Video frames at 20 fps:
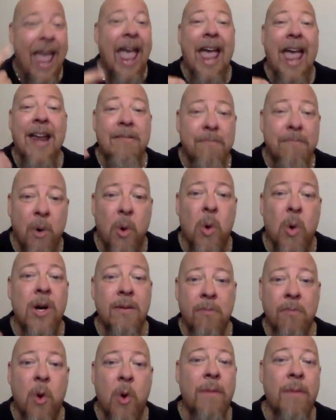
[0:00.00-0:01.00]
And
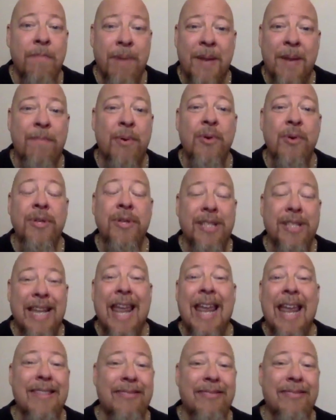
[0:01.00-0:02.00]
more people
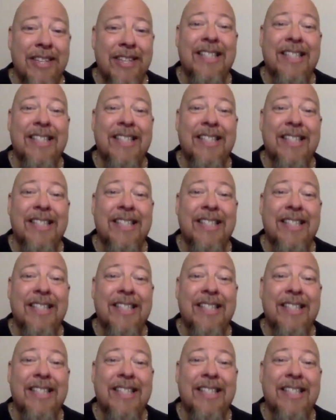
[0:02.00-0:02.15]
saying the